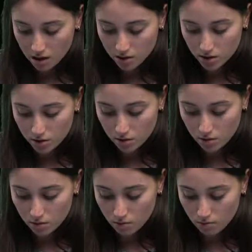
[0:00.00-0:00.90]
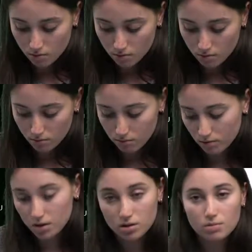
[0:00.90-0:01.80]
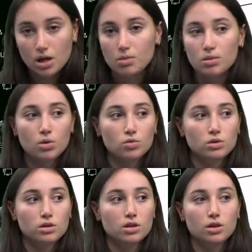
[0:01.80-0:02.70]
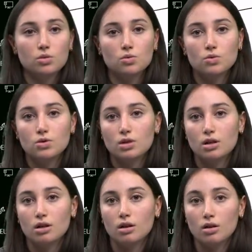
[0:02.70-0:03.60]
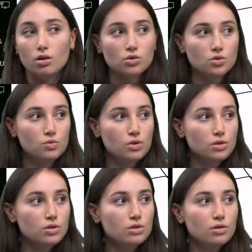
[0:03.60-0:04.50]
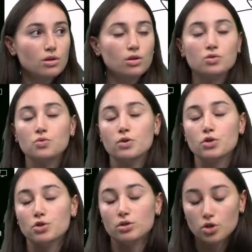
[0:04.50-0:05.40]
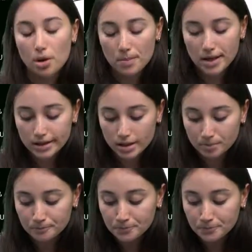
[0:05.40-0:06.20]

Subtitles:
So this may be mostly used in controversial topics.